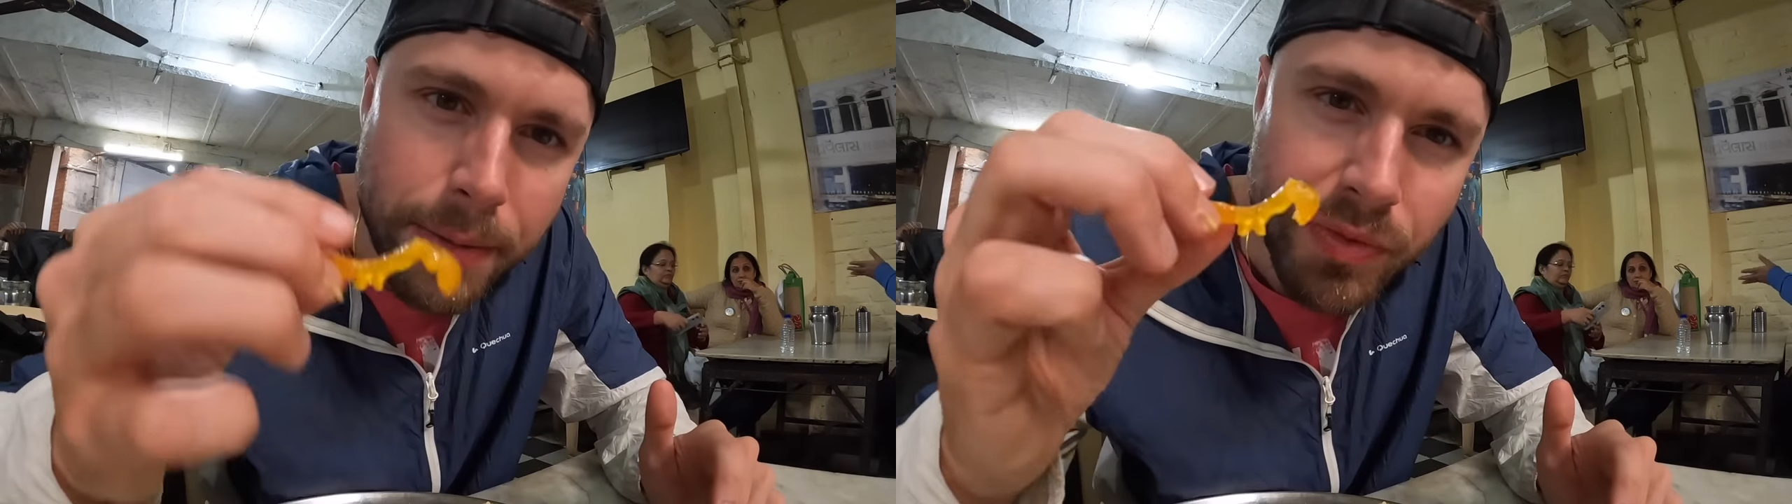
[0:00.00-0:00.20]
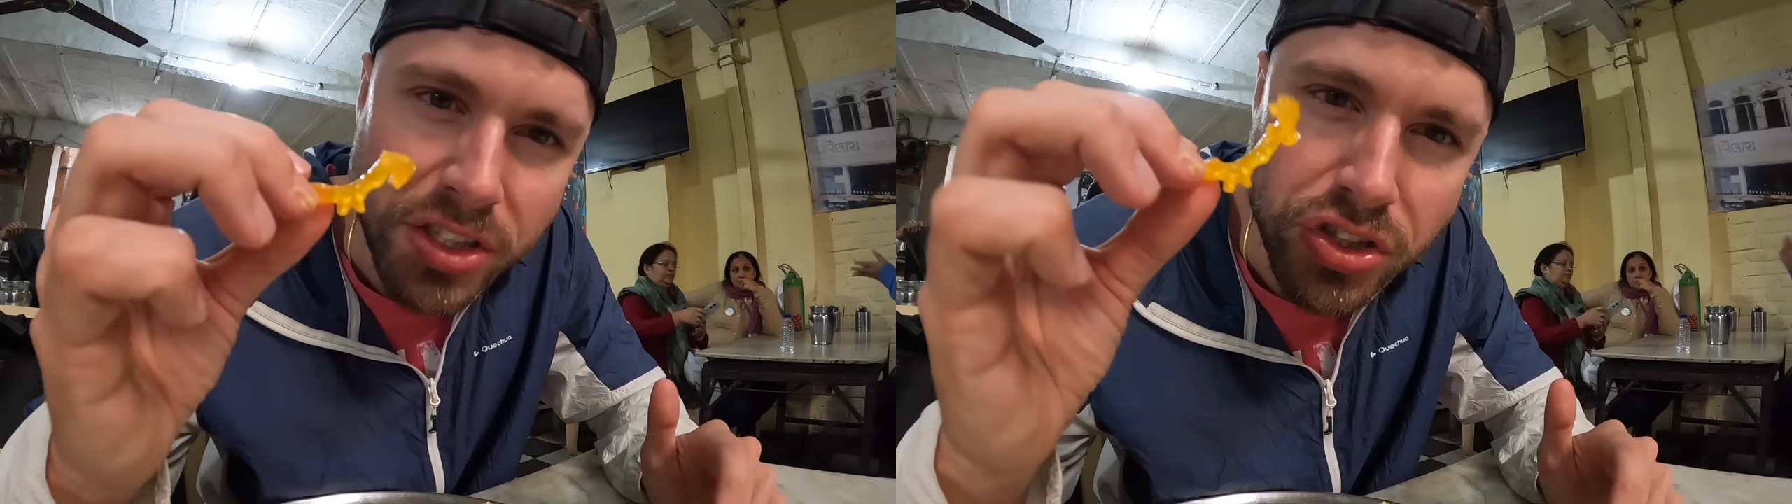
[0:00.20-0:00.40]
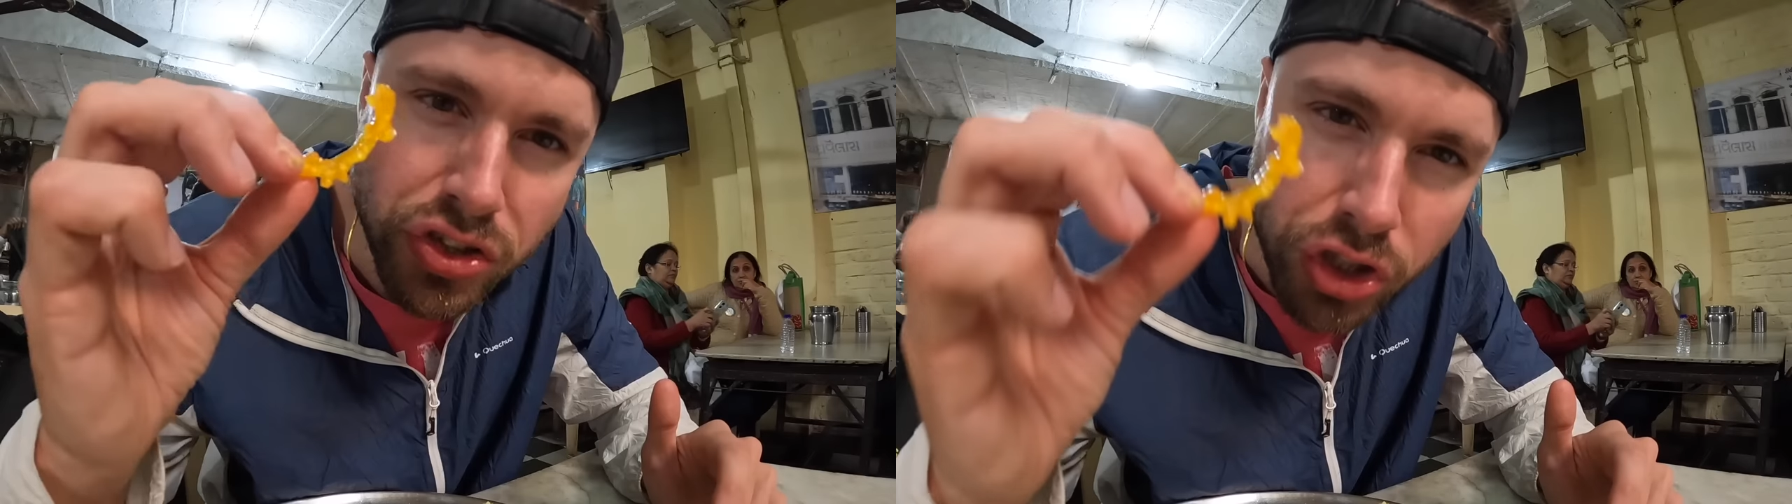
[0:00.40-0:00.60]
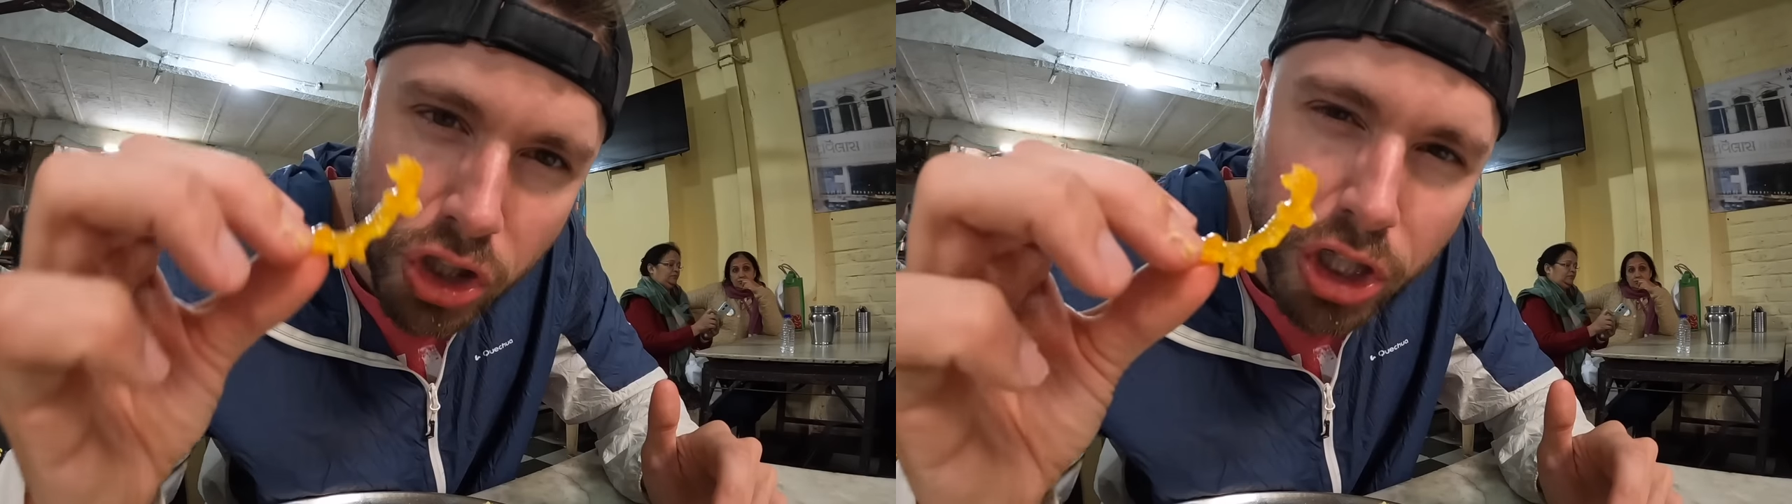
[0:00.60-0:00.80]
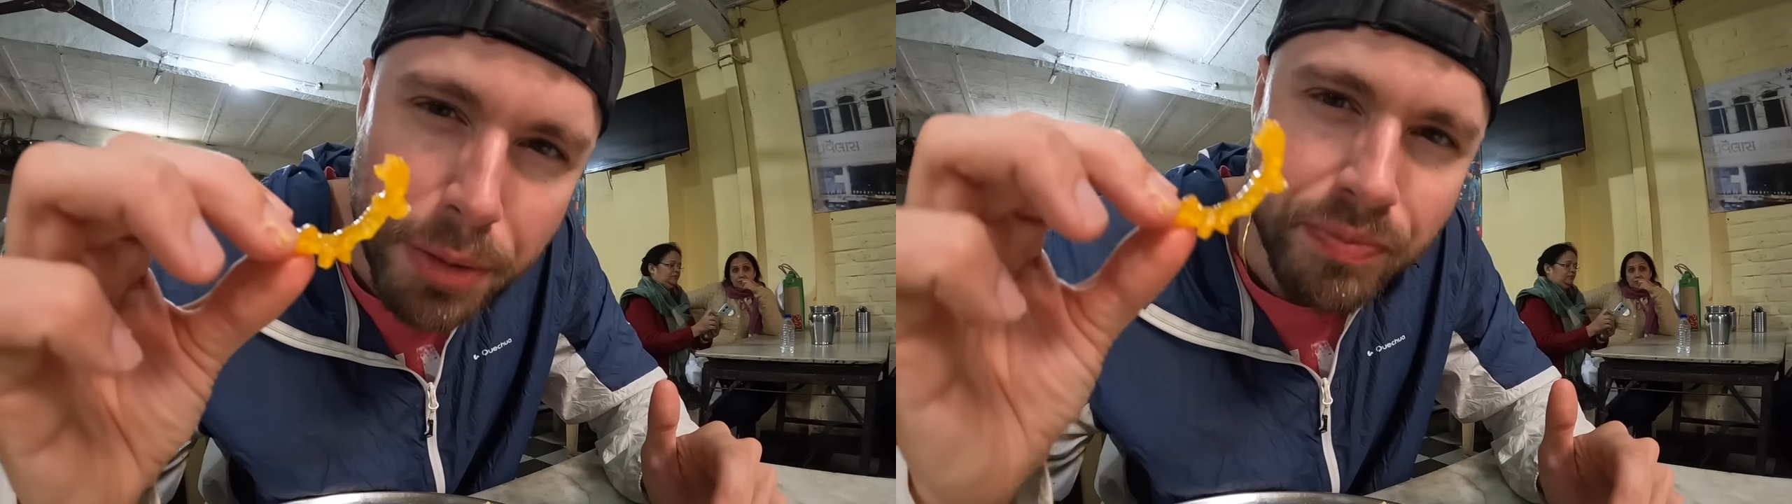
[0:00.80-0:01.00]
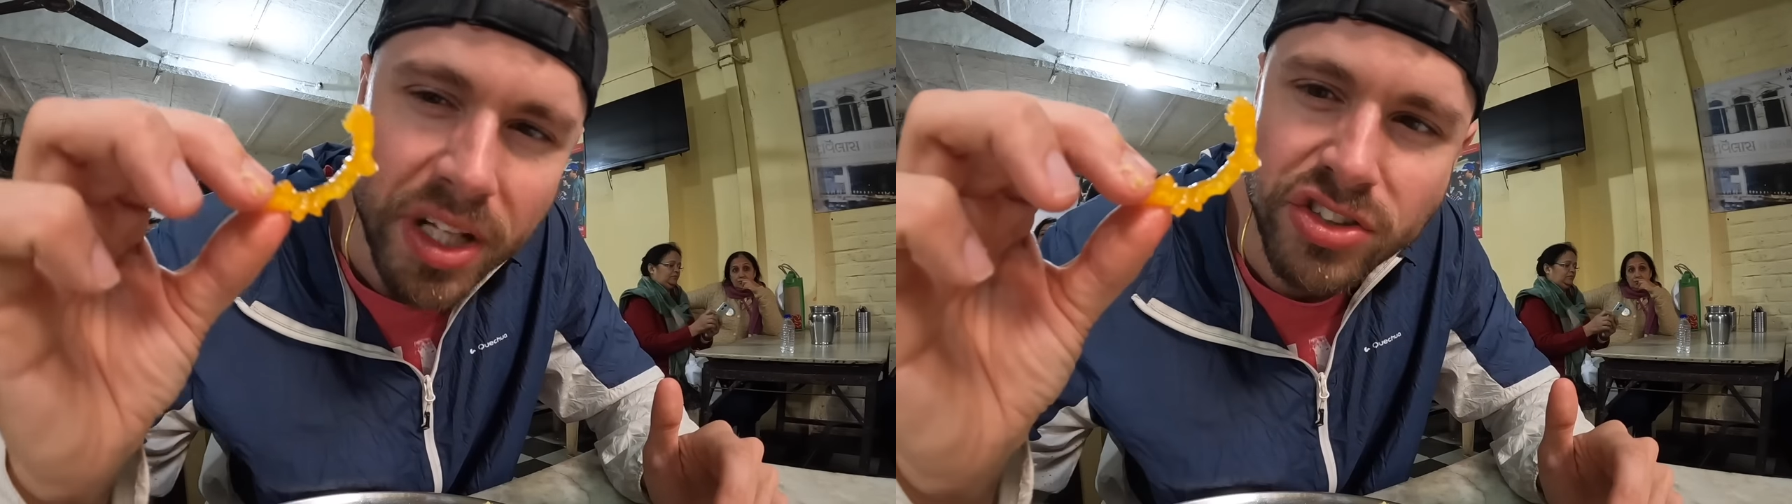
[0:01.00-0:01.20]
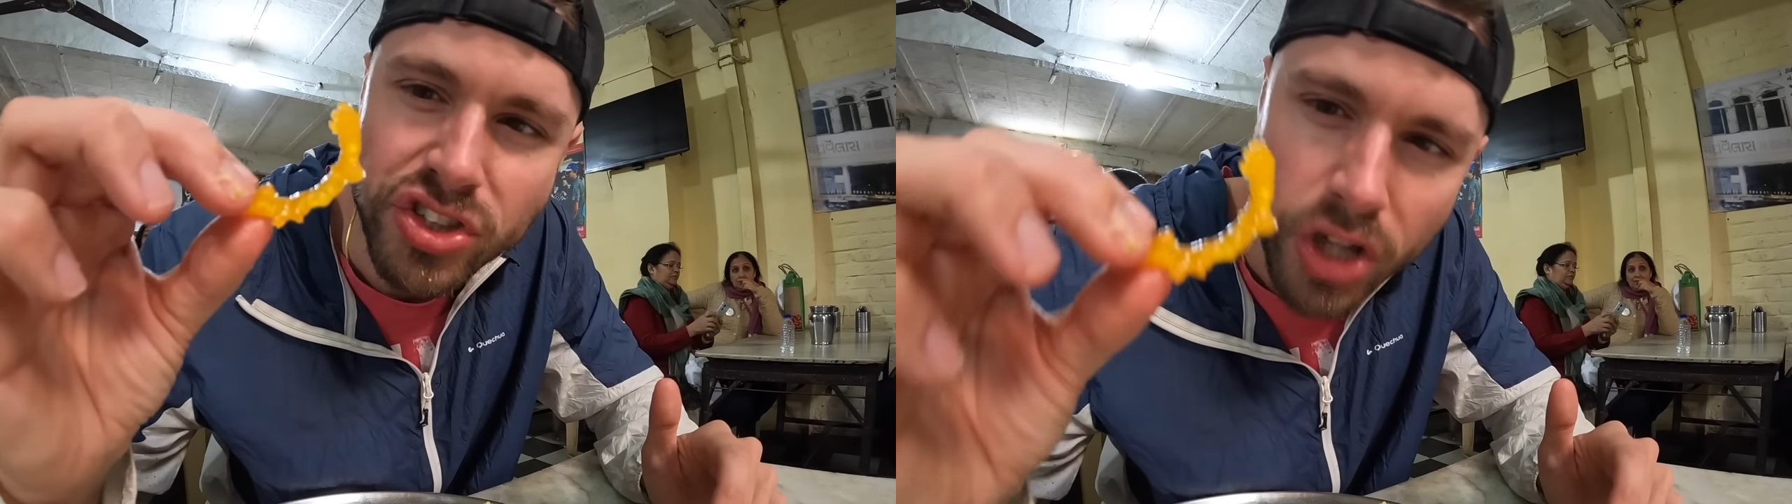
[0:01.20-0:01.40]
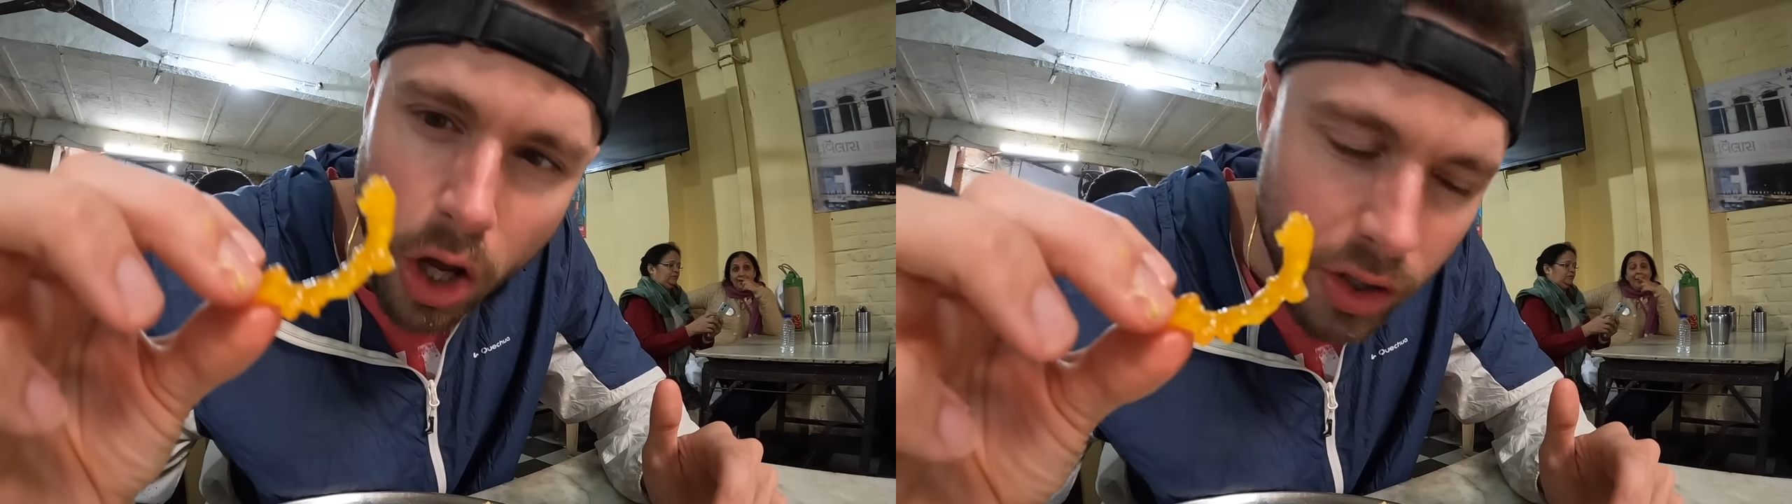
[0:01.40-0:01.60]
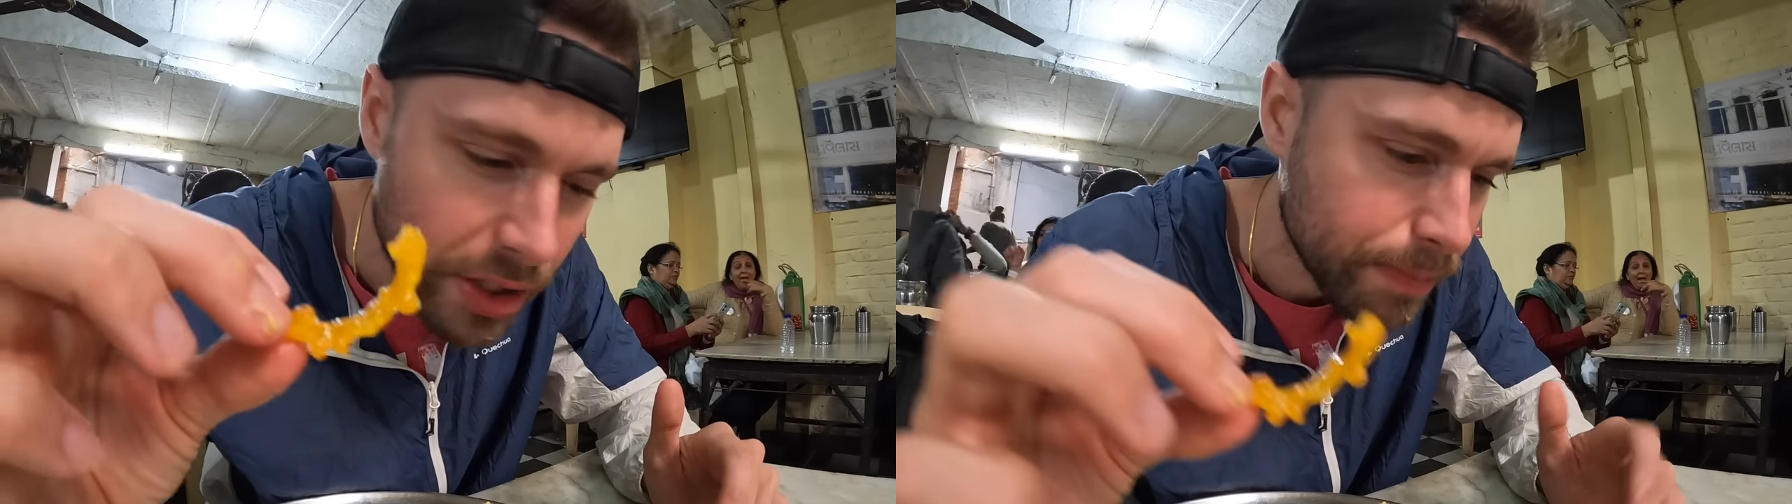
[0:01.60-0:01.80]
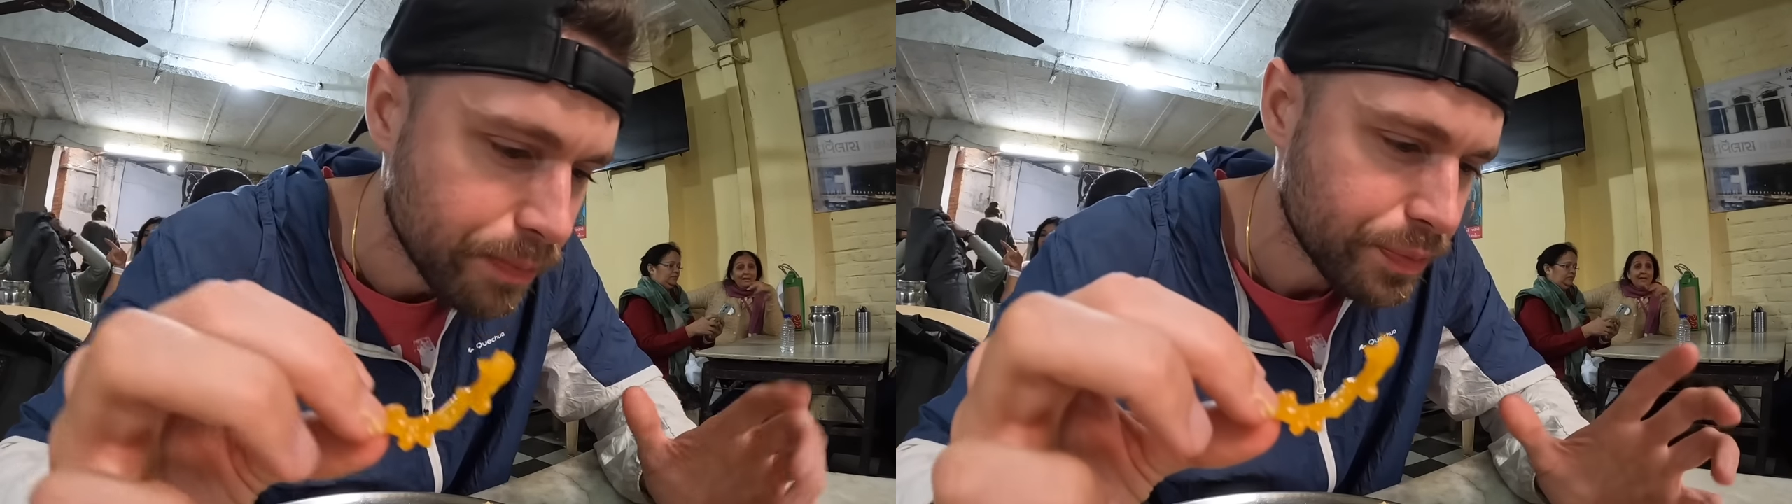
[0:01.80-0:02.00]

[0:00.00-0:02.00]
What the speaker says: It's just good. It's solid.